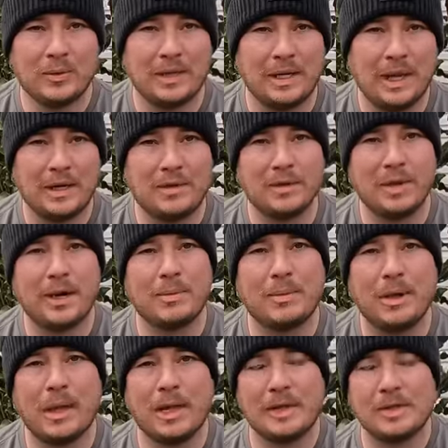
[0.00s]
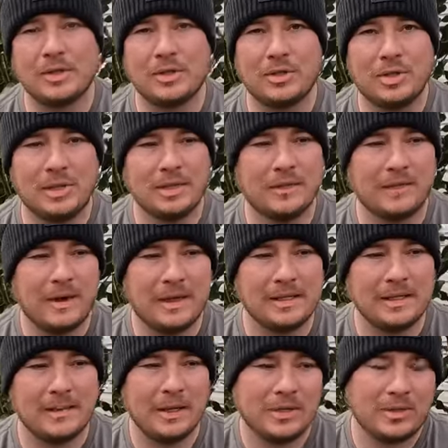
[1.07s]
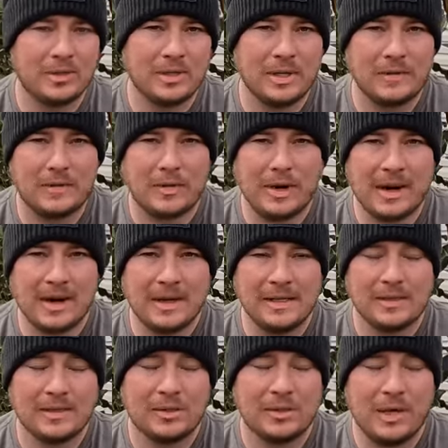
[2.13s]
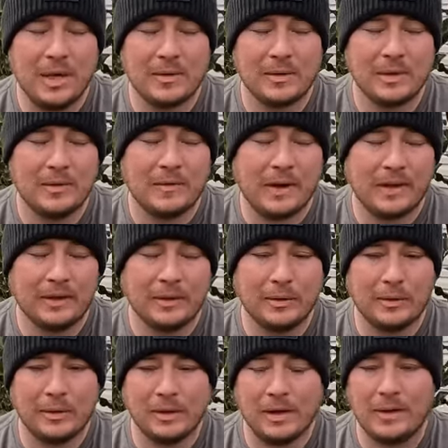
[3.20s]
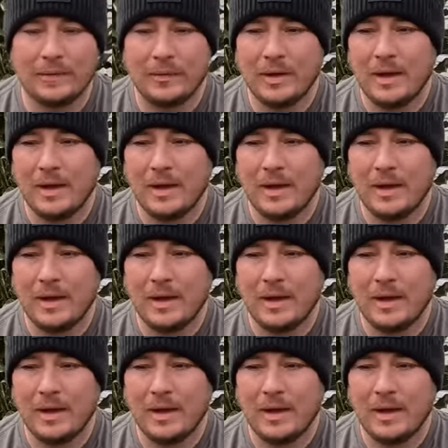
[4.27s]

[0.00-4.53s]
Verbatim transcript: really, I do a lot of plant searching to find some interesting varieties that you can't really find locally.